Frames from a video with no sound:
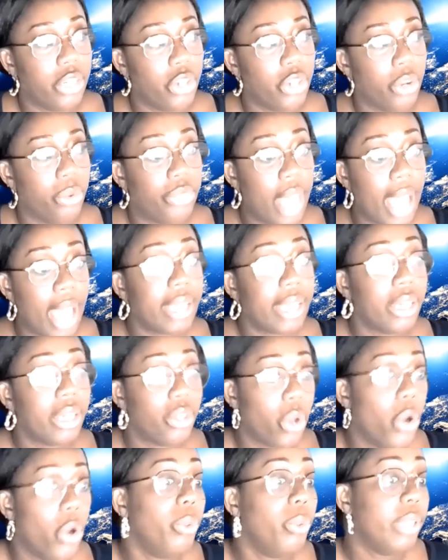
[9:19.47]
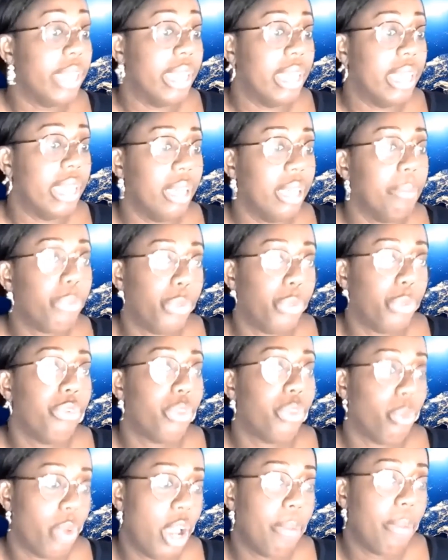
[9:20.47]
that can only improve
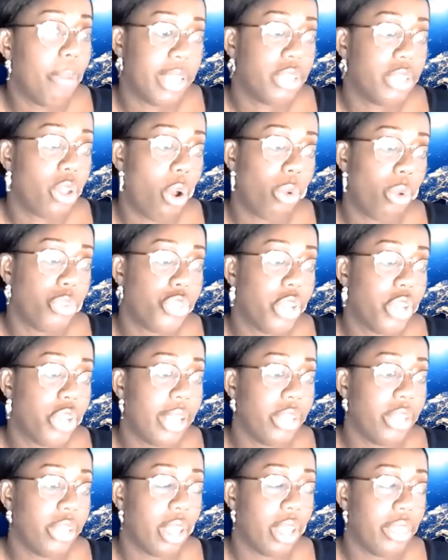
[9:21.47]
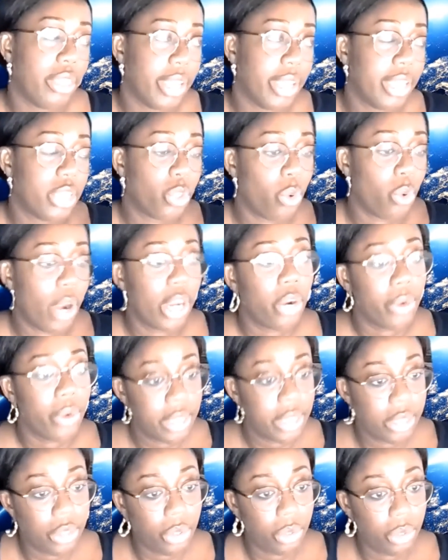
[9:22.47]
the workplace culture. And, I think it's quite
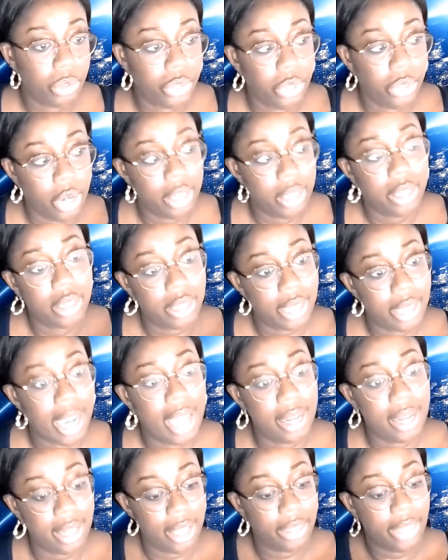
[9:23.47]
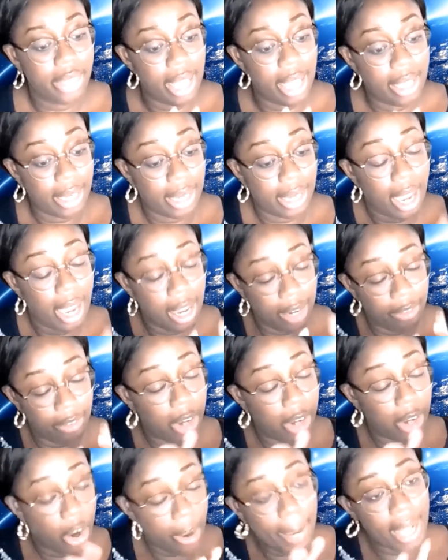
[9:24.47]
critical to understand that kind of
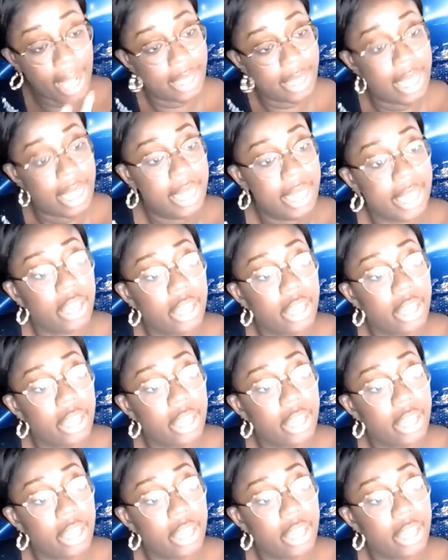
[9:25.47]
going back to that link of